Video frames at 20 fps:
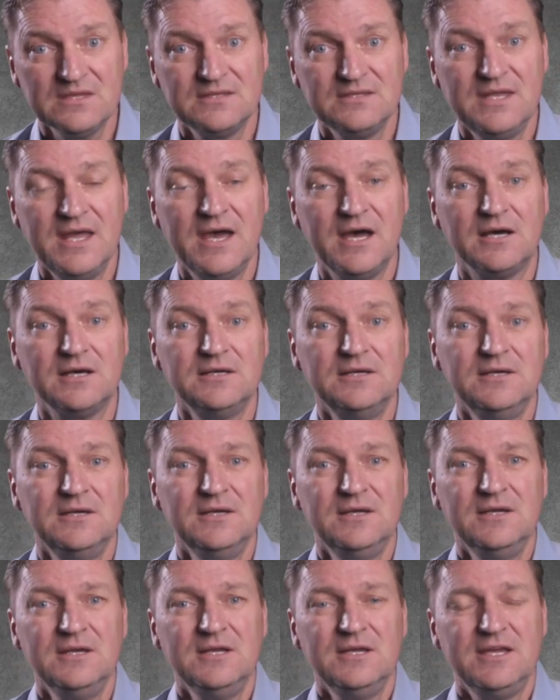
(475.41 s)
Now,
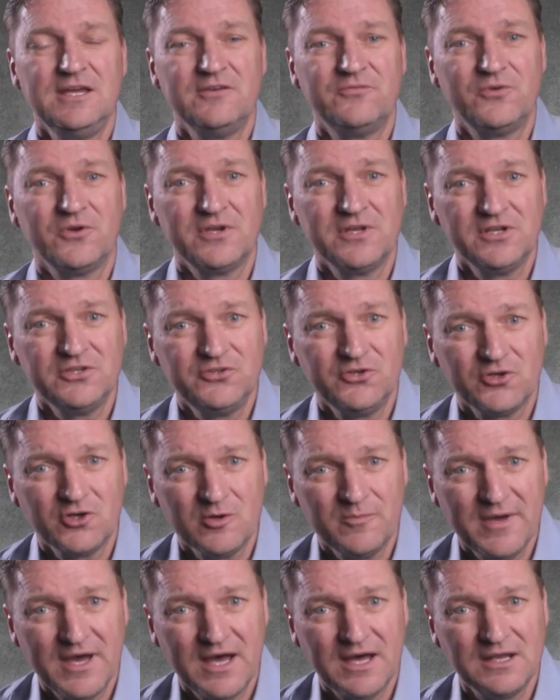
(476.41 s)
if we're going to talk
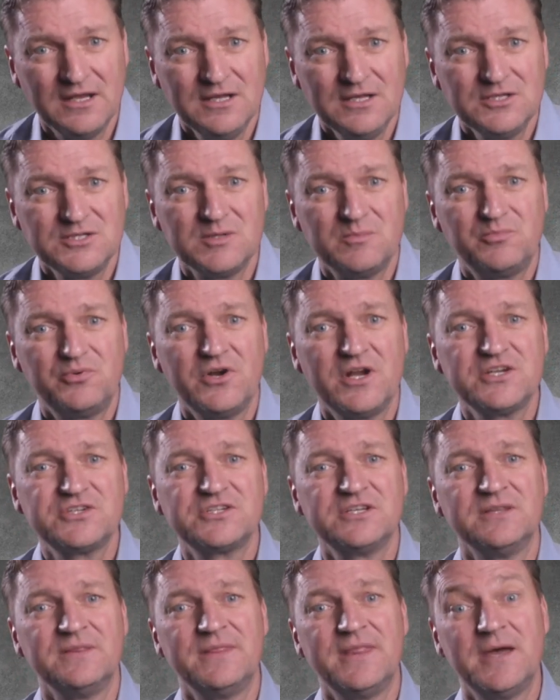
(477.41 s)
about
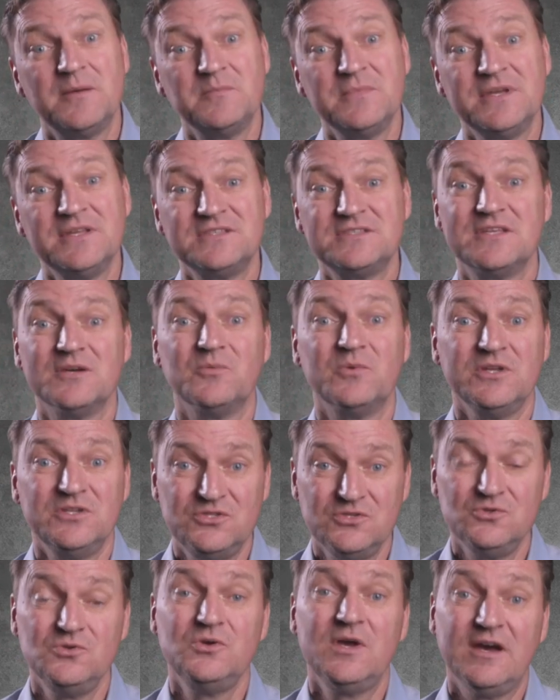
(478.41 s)
depression, that means that we
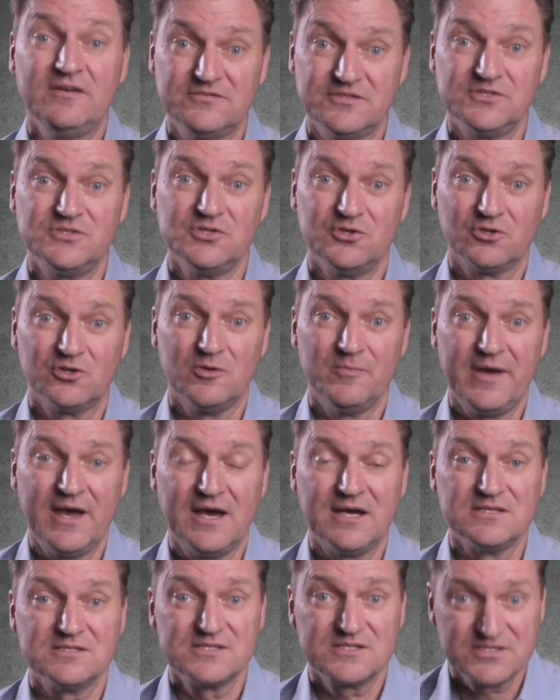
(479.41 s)
do have to talk
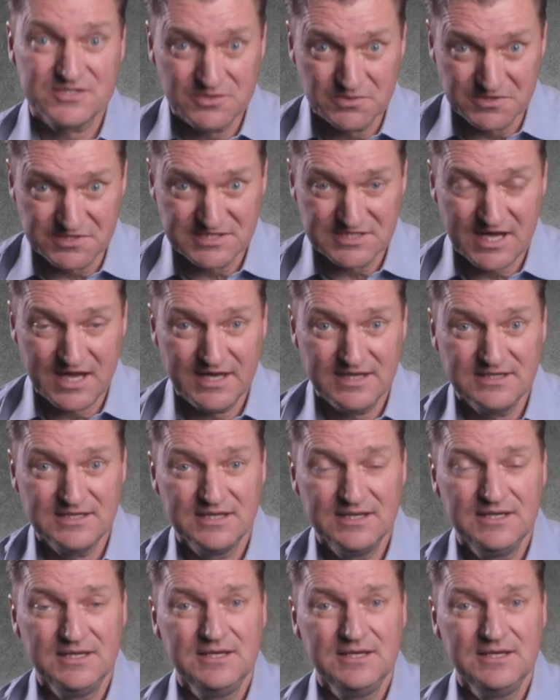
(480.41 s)
about suicide.